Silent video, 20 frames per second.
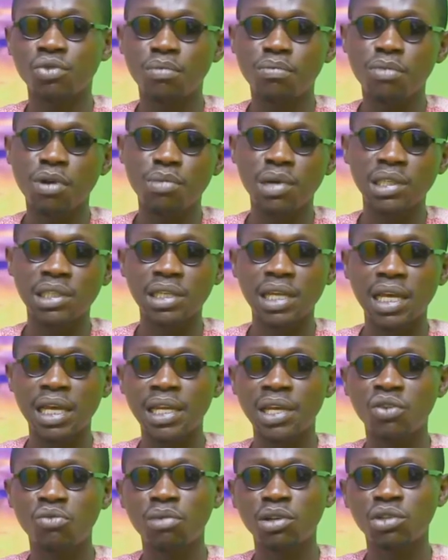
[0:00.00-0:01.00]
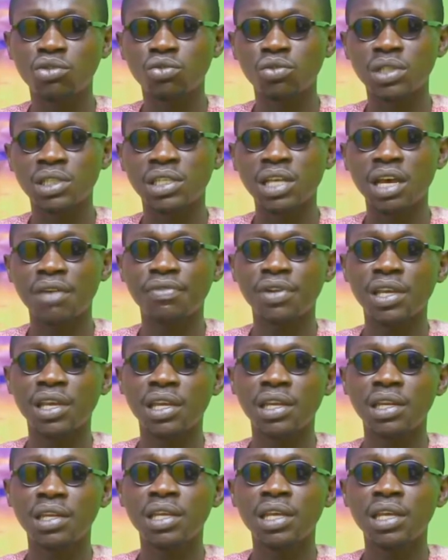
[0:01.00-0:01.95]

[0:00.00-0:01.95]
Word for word: bomb was another what to insuffer hen